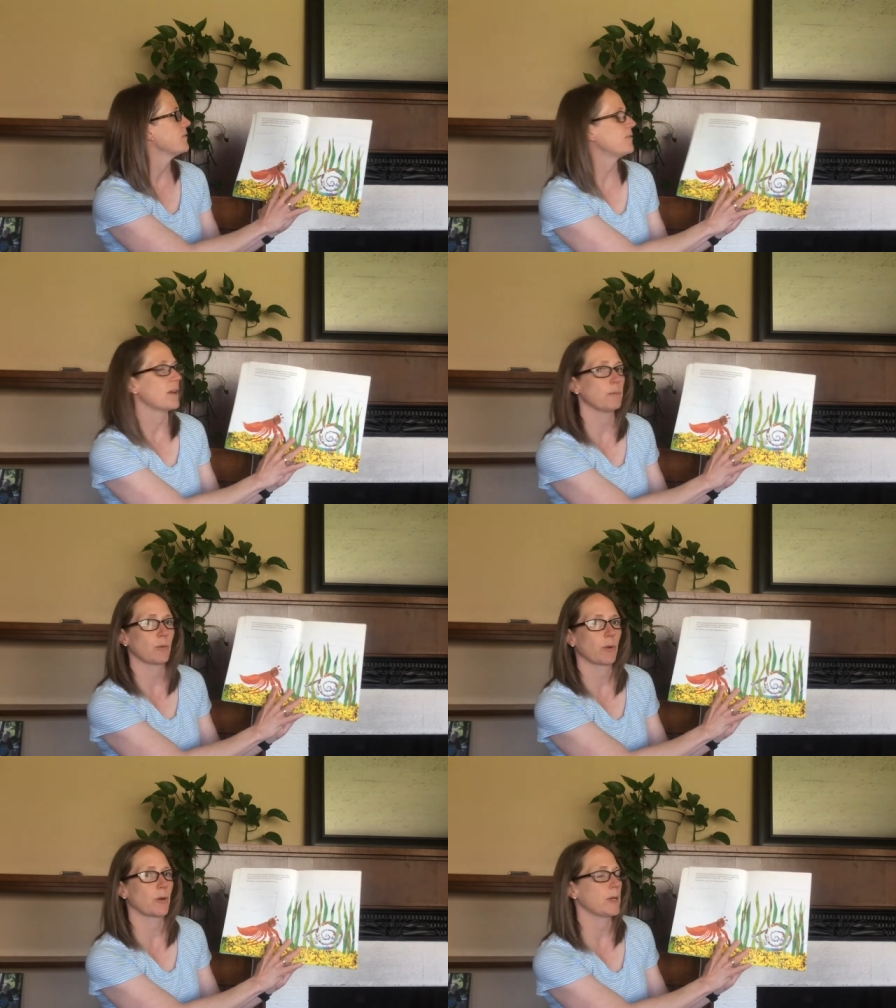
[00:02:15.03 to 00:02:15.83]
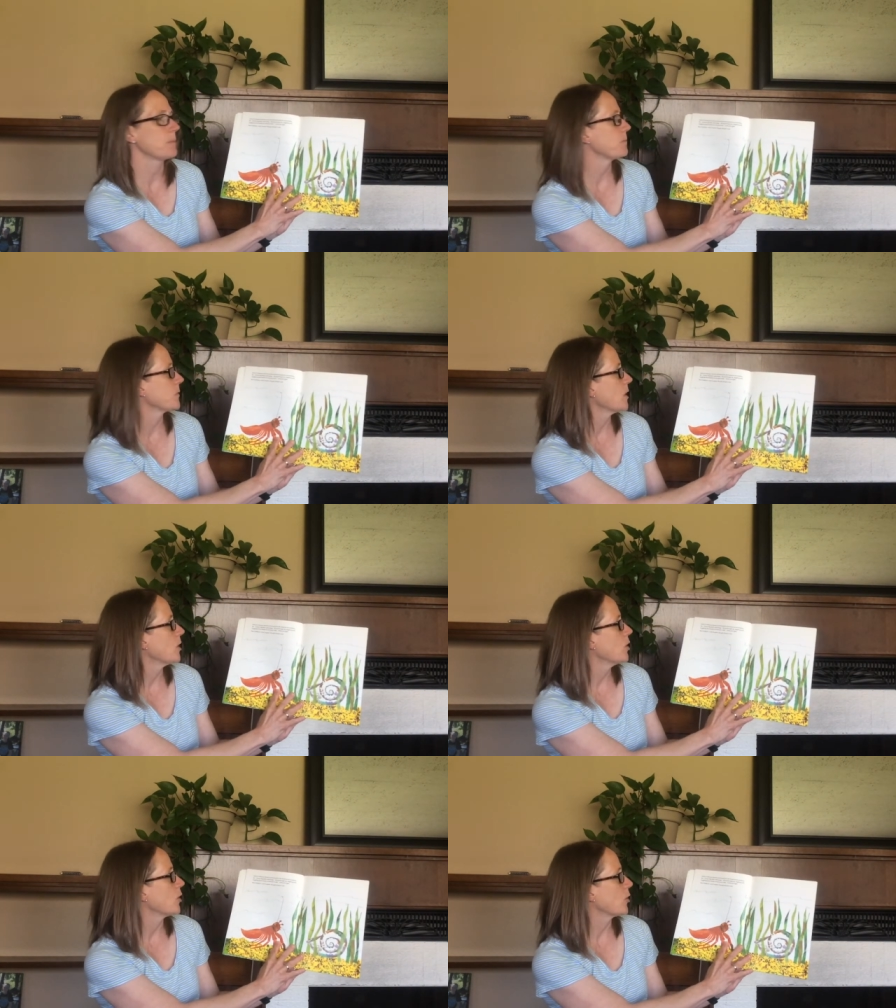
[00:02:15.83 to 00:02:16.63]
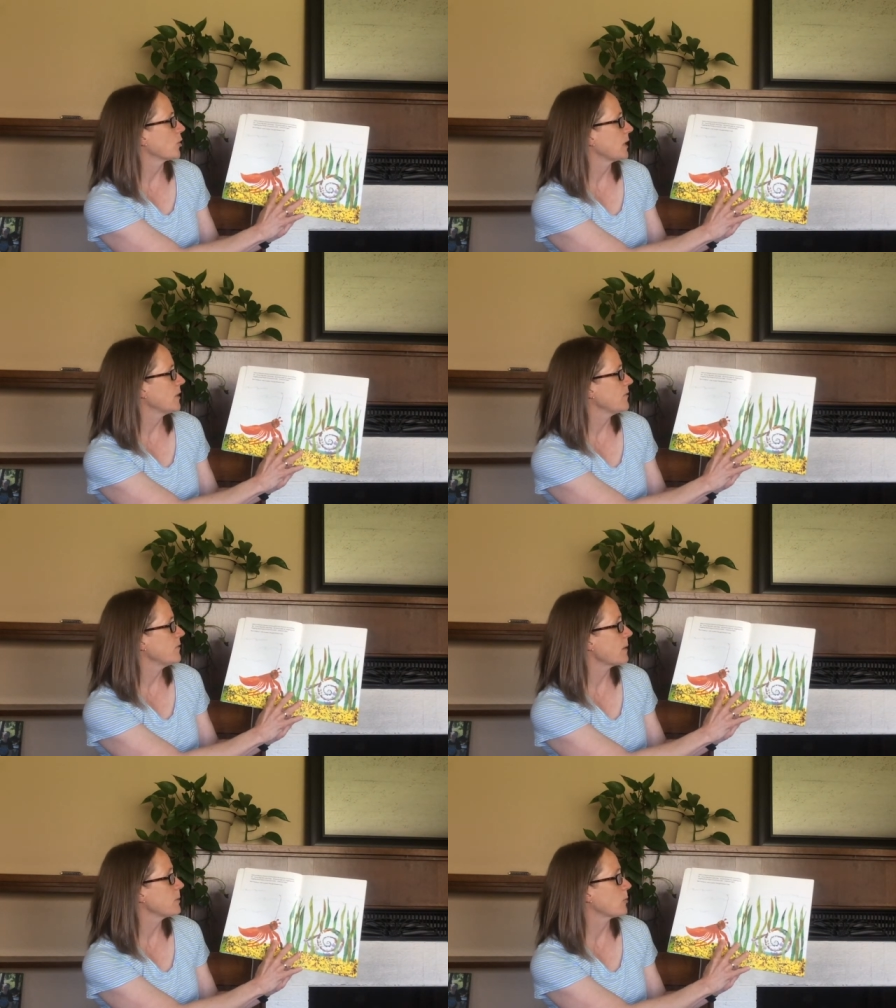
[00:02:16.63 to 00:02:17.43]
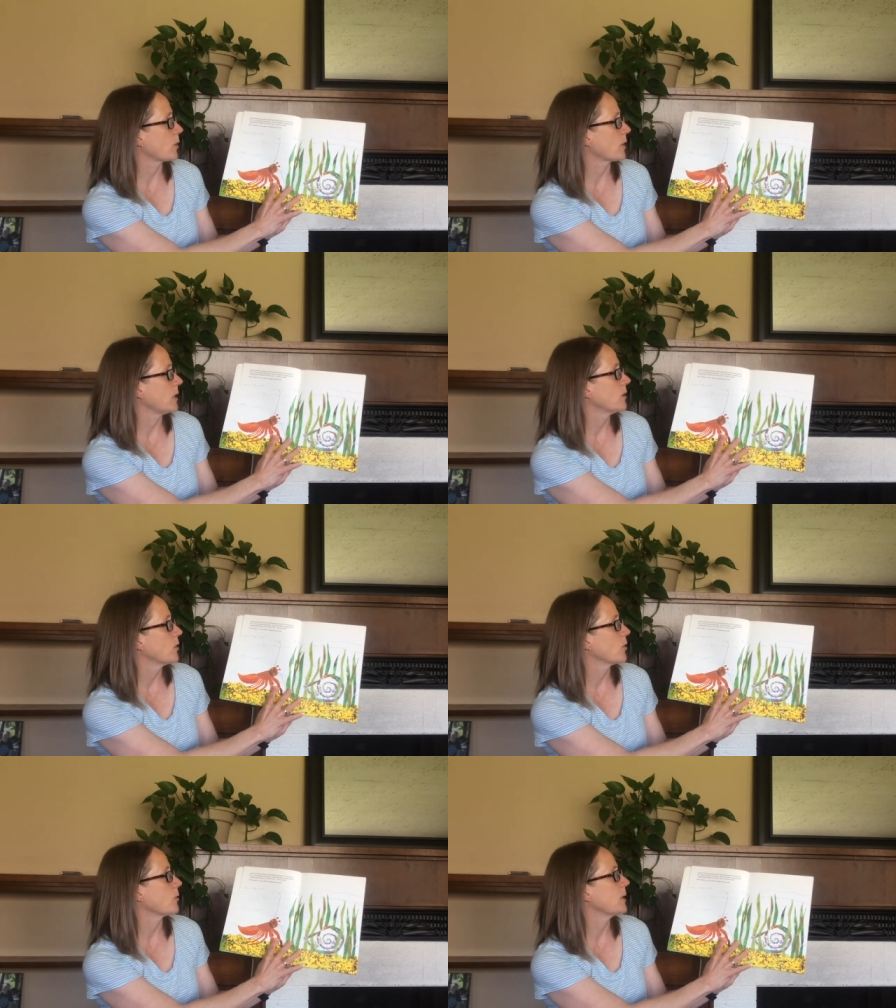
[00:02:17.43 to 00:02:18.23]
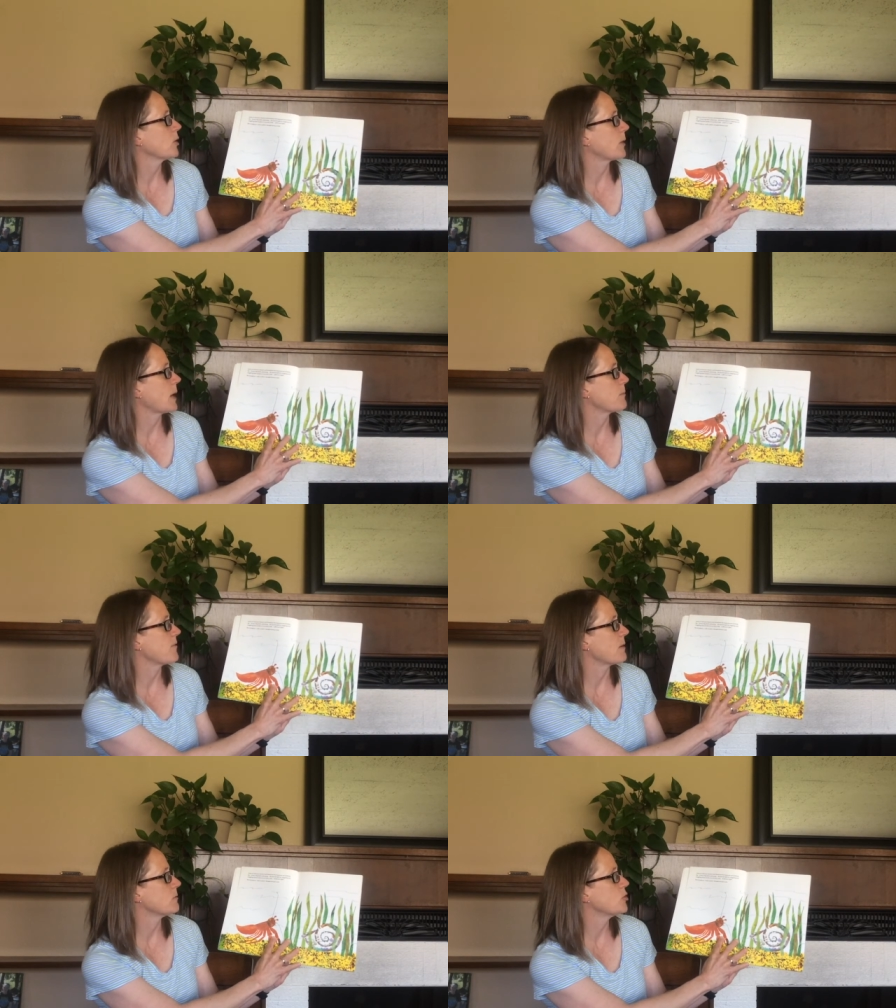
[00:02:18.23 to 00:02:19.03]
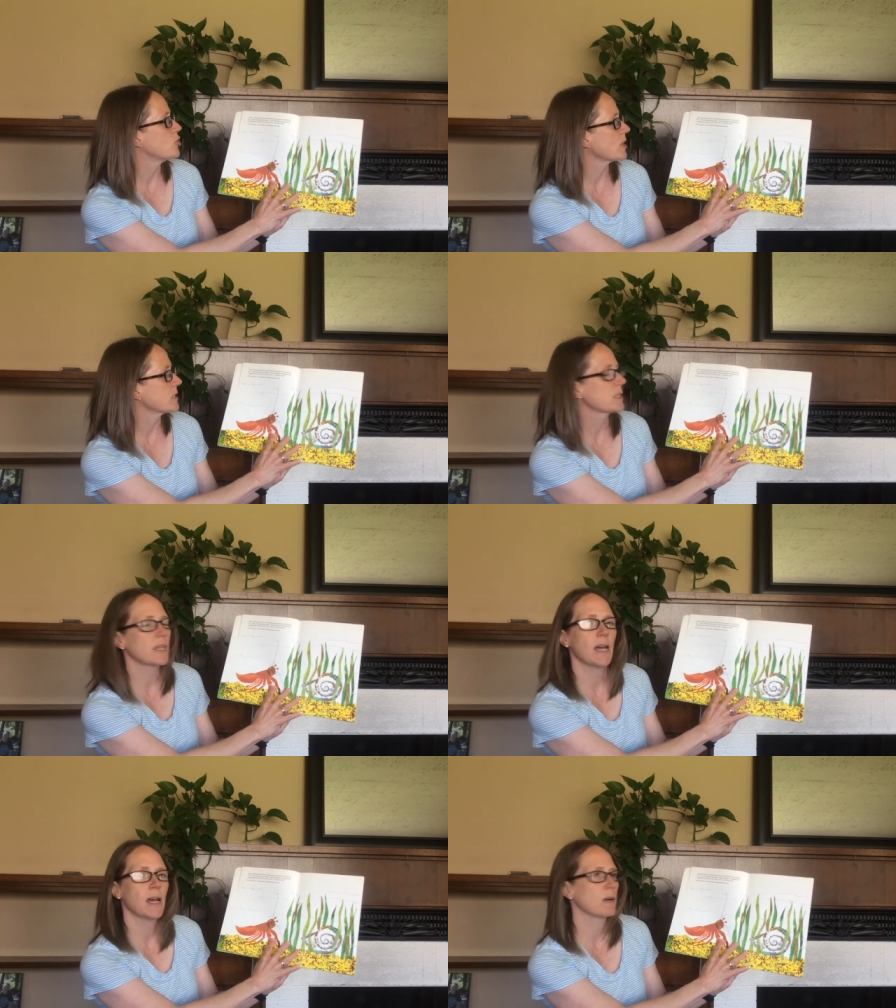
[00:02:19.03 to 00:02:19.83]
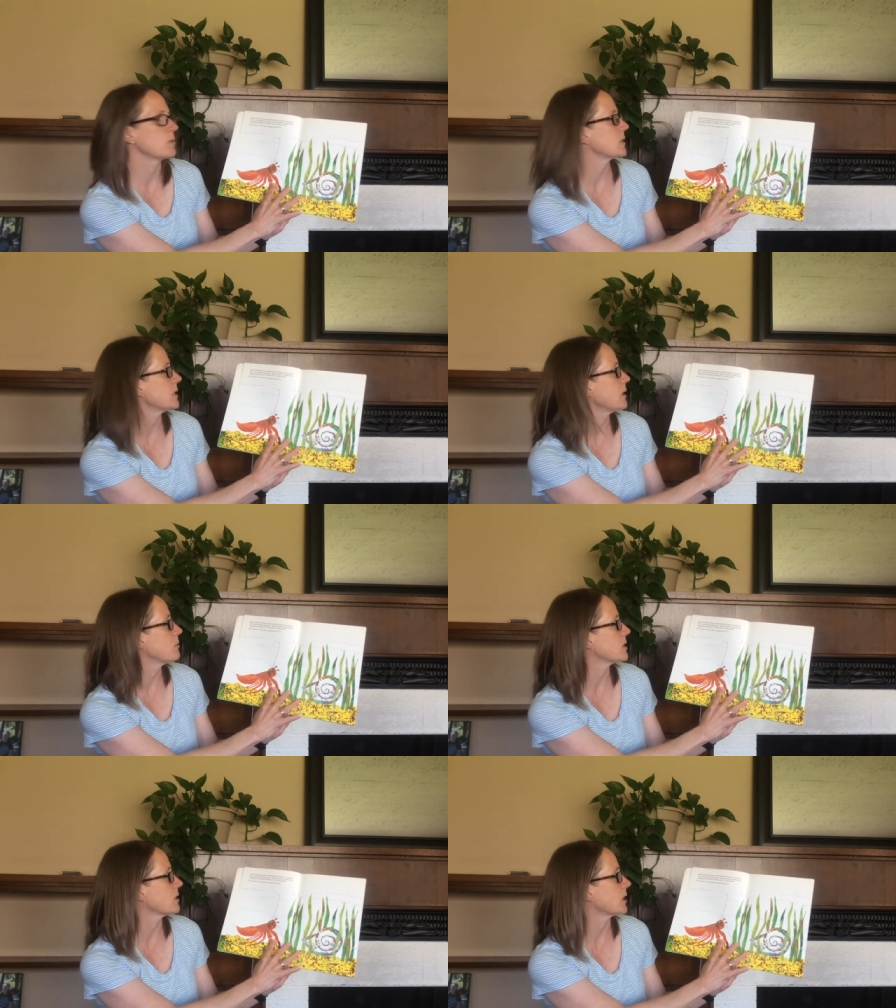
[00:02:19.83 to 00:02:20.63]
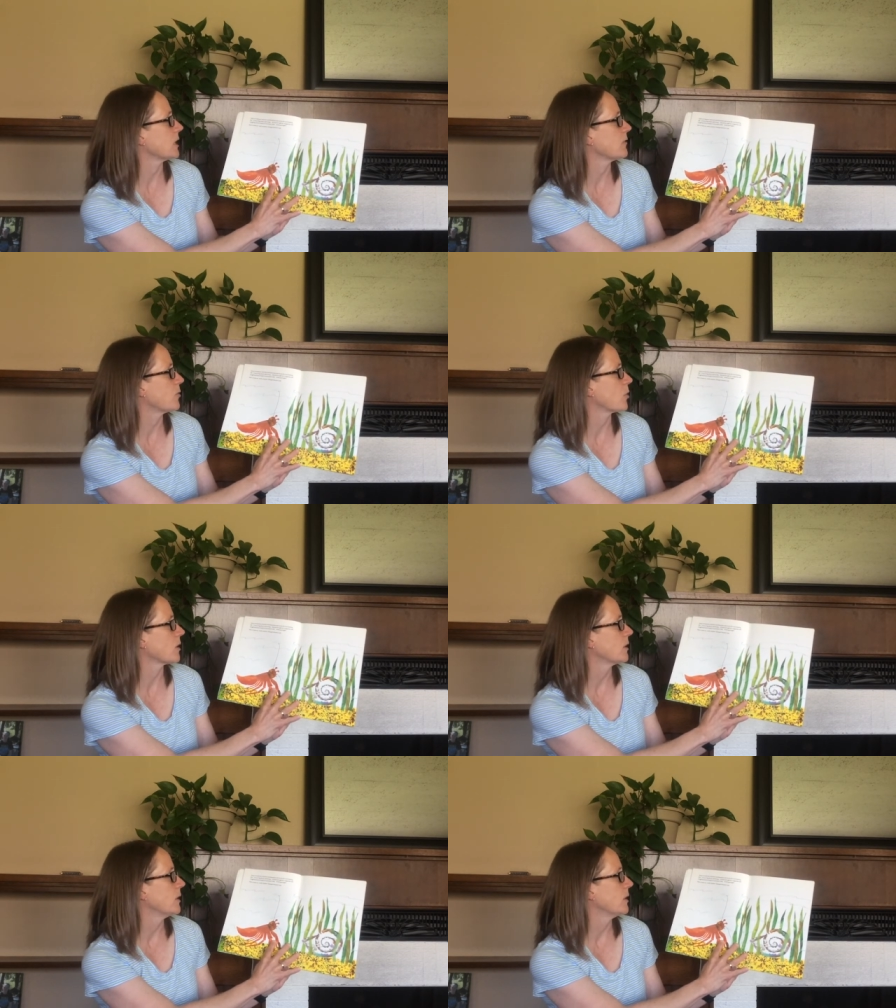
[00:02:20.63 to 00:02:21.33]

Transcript: February. Early in February, Hermit Crab found just the house he was looking for.